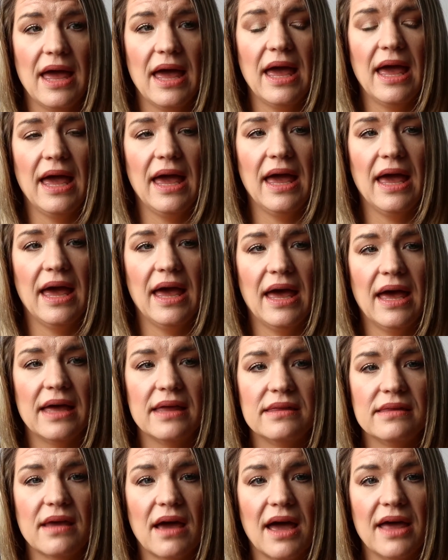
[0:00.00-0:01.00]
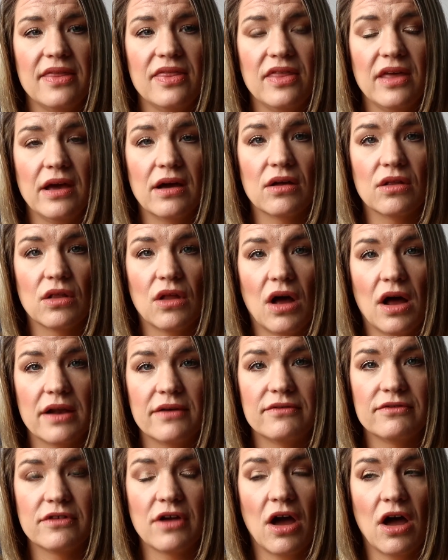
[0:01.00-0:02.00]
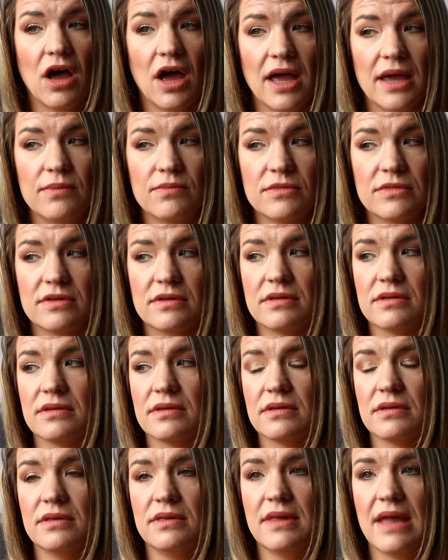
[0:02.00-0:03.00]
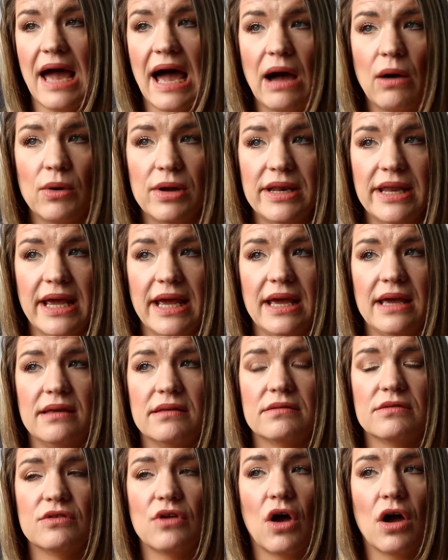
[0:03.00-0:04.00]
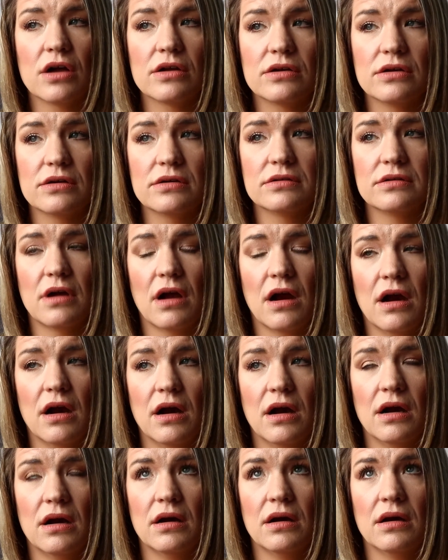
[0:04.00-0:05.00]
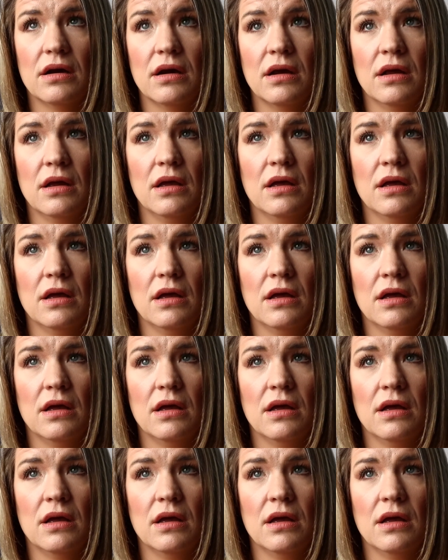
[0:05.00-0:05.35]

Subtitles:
And I think a lot of times nowadays doctors are